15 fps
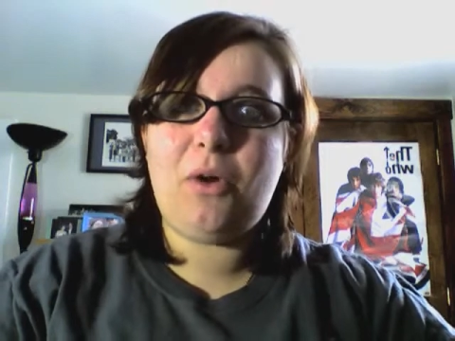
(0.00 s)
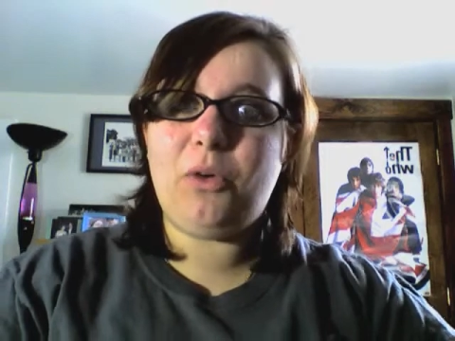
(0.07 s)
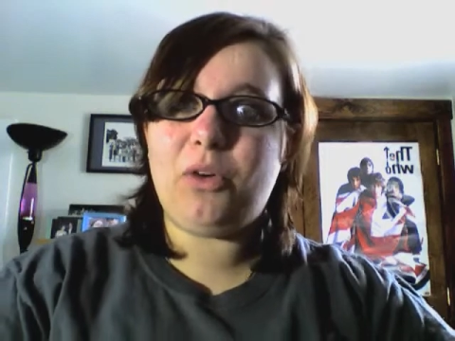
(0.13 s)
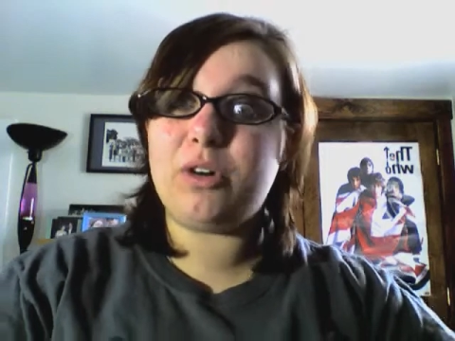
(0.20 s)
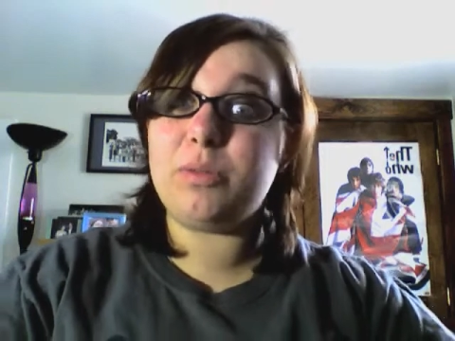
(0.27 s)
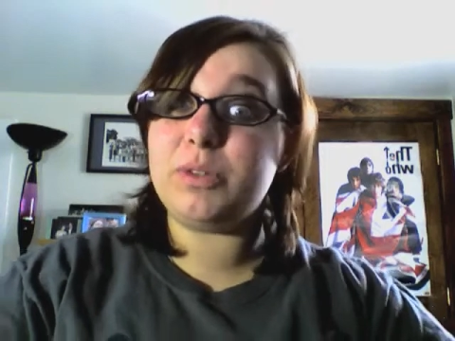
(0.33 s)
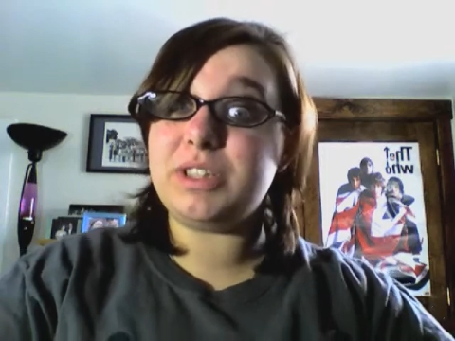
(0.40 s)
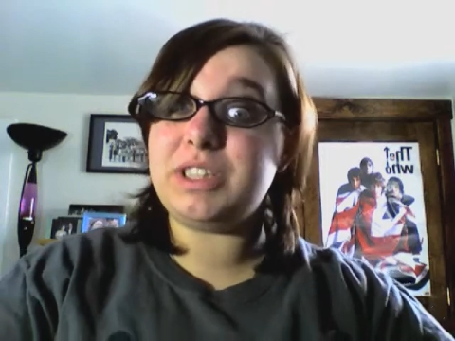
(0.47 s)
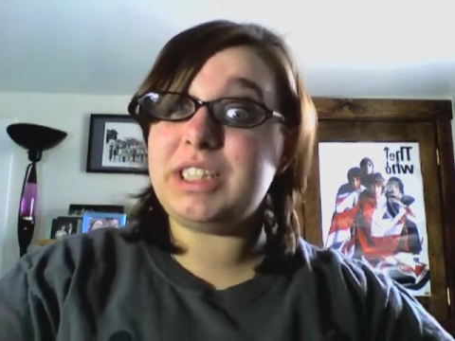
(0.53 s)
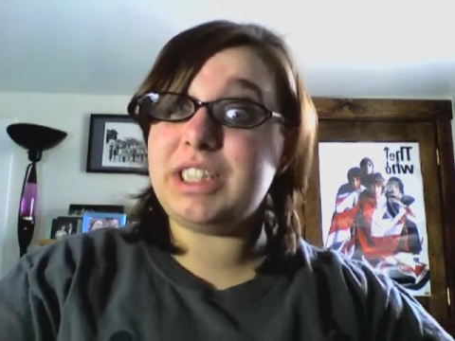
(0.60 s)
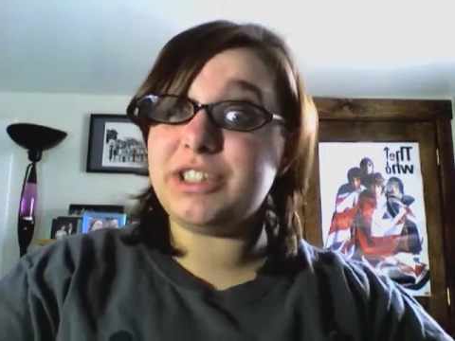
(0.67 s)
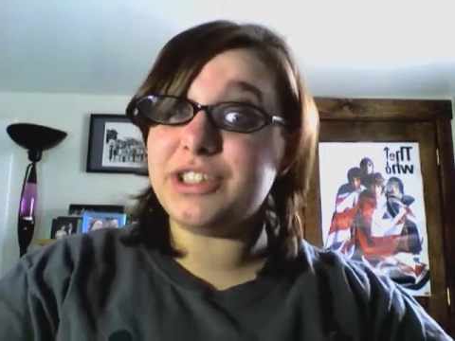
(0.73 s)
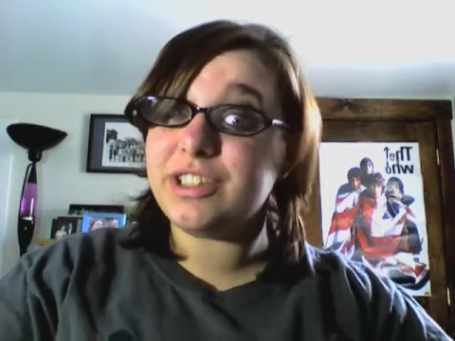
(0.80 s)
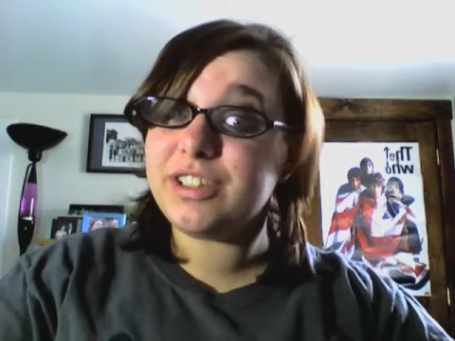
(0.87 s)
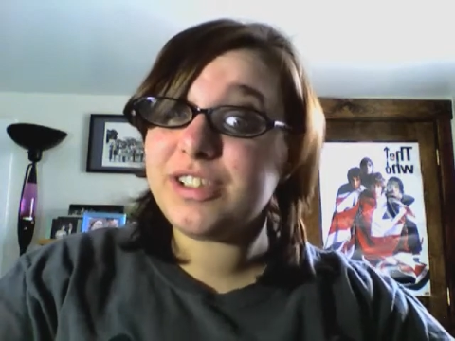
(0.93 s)
horrible
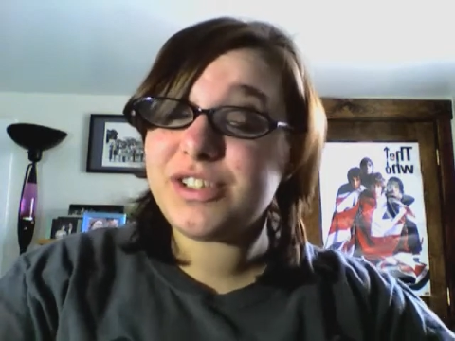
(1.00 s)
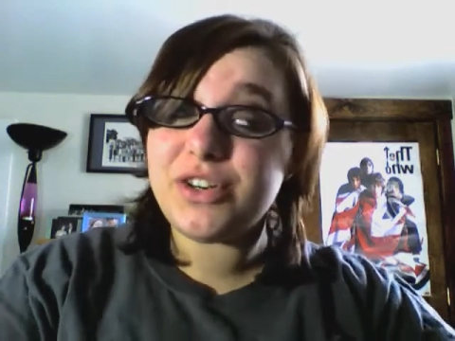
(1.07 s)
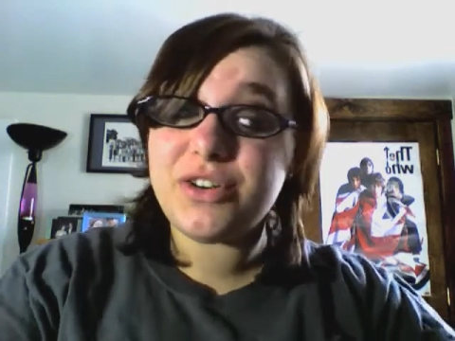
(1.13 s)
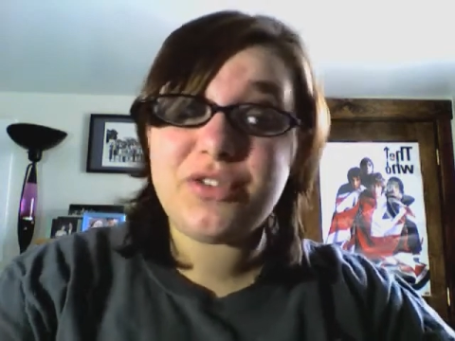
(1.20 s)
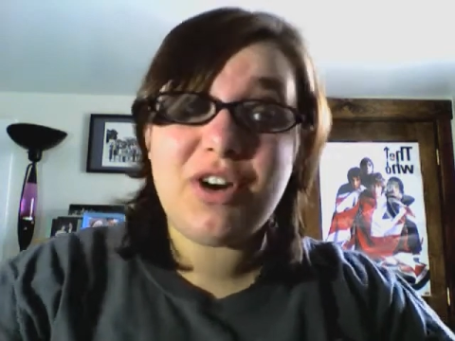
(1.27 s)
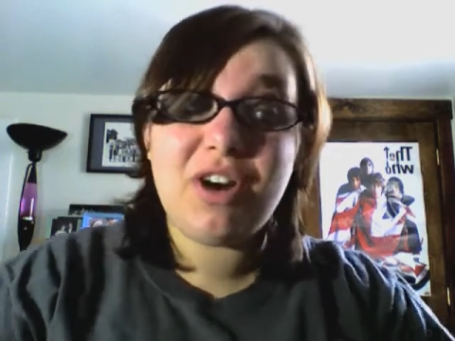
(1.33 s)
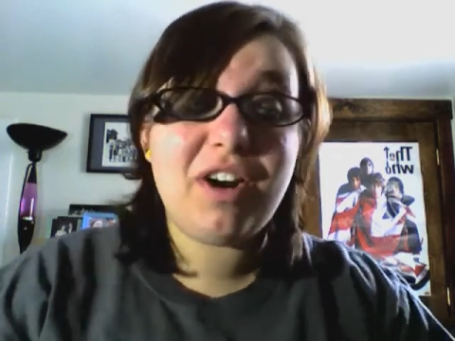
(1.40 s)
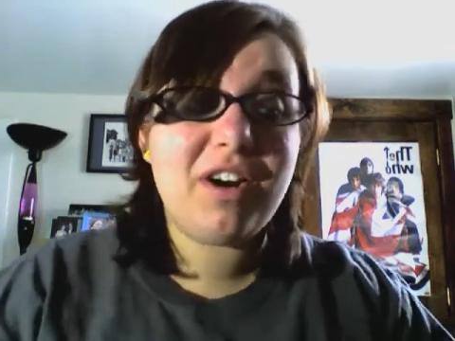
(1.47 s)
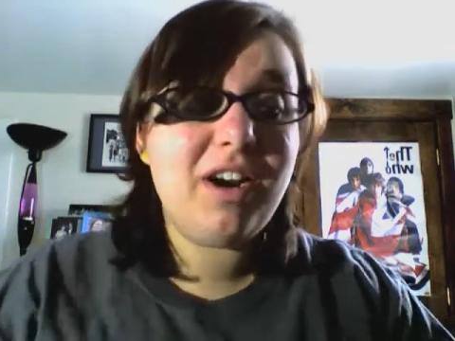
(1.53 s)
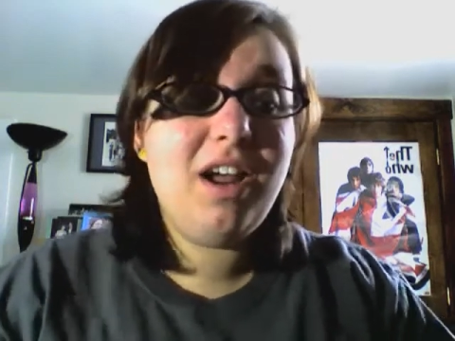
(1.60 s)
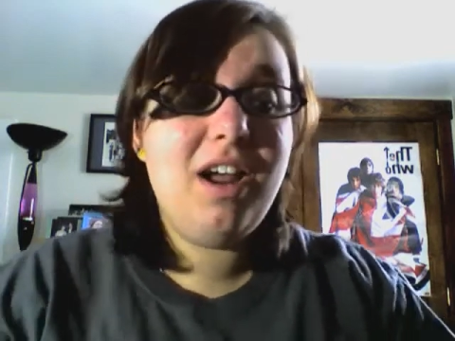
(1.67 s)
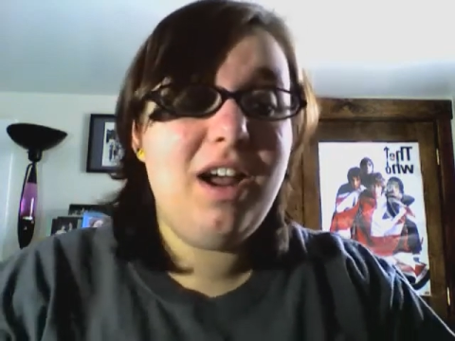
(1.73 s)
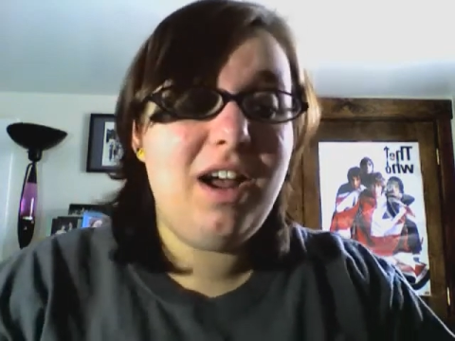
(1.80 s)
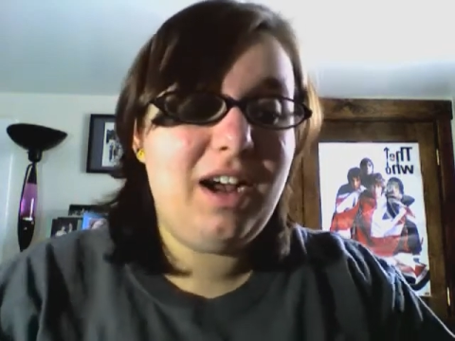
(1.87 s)
year so far.